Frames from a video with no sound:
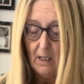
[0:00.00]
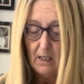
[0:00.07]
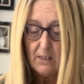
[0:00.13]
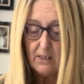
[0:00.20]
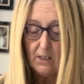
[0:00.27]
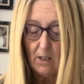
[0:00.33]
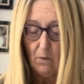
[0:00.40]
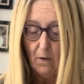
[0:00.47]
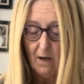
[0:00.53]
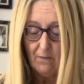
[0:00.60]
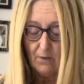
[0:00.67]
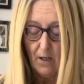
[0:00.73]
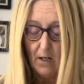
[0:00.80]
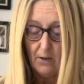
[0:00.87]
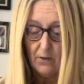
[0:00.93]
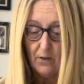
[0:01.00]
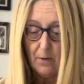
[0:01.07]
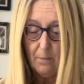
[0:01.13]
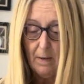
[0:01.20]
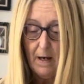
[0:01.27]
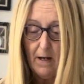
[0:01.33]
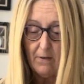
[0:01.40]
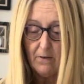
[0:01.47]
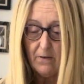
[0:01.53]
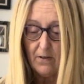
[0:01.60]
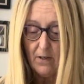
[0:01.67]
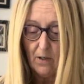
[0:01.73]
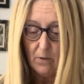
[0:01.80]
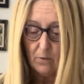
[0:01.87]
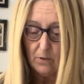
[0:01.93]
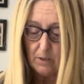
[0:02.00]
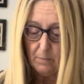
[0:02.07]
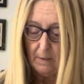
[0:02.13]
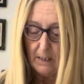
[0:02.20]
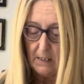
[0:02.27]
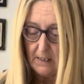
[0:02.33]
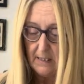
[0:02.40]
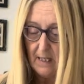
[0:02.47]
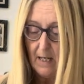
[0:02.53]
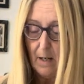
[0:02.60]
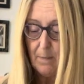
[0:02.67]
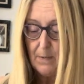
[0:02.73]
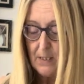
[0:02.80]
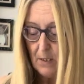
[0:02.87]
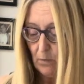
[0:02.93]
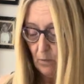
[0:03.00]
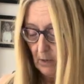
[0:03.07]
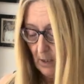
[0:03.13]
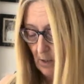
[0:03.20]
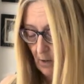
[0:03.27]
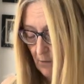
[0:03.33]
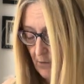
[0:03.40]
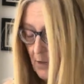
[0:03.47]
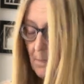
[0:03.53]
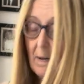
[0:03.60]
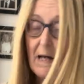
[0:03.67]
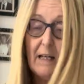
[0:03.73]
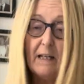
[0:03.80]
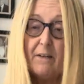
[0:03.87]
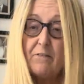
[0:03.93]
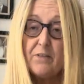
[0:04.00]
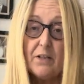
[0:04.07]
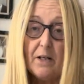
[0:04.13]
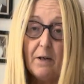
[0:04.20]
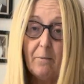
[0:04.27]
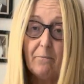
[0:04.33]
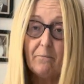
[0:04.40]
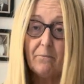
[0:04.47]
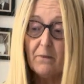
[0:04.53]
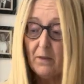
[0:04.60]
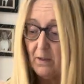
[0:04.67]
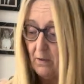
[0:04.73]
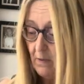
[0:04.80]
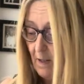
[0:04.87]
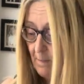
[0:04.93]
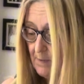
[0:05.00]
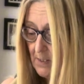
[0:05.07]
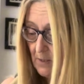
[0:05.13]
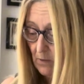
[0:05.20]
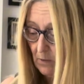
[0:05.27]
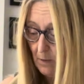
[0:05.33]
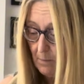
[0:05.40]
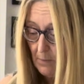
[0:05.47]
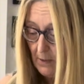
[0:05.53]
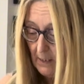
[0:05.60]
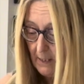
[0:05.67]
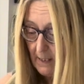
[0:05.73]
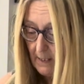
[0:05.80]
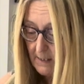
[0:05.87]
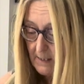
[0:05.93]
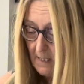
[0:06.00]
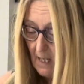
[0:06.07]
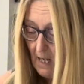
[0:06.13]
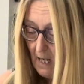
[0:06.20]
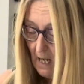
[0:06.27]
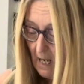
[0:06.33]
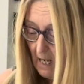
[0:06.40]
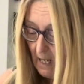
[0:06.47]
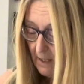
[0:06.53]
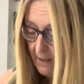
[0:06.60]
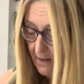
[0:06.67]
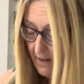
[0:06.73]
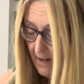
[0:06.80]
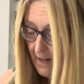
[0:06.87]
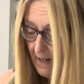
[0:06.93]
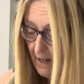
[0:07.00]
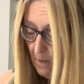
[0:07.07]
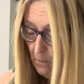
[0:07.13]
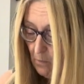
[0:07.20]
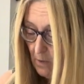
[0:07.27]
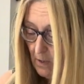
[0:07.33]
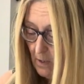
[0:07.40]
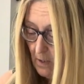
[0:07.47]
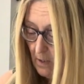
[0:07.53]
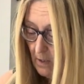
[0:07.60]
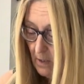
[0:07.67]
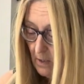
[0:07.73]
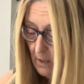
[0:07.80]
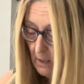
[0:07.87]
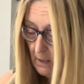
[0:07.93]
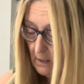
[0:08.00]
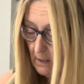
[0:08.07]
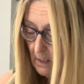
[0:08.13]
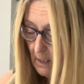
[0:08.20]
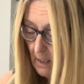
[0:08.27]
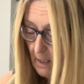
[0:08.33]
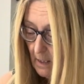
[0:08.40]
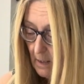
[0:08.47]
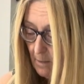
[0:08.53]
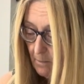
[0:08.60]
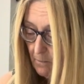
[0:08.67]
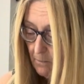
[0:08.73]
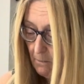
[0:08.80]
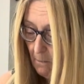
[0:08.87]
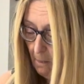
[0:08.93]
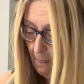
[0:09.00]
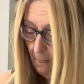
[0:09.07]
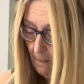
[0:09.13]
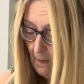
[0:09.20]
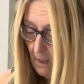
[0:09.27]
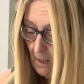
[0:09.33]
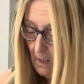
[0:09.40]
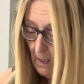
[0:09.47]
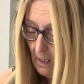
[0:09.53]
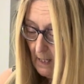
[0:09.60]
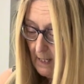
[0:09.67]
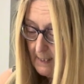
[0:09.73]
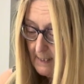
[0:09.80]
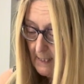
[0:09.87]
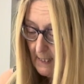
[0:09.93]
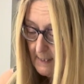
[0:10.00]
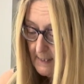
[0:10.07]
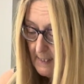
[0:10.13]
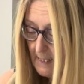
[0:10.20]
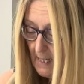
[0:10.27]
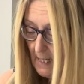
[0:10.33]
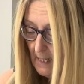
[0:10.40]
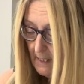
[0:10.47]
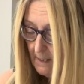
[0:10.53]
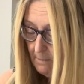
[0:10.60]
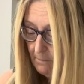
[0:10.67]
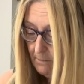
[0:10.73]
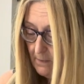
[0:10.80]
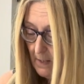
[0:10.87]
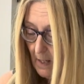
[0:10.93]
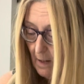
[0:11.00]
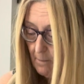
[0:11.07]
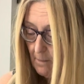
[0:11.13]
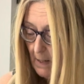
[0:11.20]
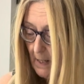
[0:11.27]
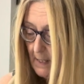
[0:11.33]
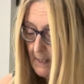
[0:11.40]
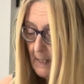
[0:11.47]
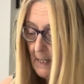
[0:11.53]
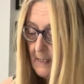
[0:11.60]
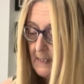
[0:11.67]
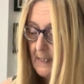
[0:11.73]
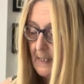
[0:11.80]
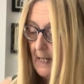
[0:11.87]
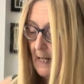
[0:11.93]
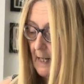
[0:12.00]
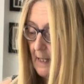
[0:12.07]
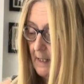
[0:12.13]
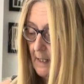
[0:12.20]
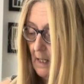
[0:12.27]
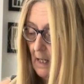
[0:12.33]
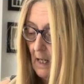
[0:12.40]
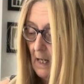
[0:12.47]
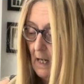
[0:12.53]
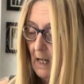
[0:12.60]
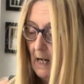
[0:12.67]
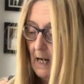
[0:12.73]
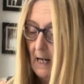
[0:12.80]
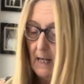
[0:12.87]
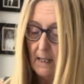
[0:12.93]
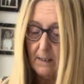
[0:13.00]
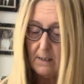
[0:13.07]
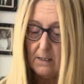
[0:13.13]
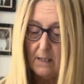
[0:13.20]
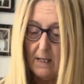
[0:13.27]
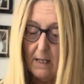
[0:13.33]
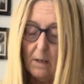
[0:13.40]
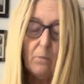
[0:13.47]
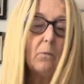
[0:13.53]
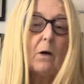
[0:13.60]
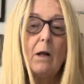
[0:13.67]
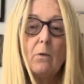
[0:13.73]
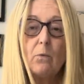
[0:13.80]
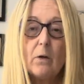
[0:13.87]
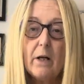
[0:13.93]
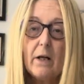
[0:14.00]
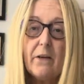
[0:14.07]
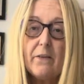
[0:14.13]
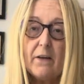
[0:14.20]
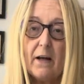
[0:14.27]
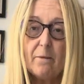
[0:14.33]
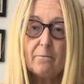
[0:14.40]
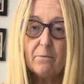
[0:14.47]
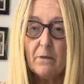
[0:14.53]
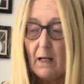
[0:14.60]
So I've got another pair of those because I absolutely loved them. I lived in them, they were absolutely brilliant, and they were £8.99, yeah, £8.99. And well worth it.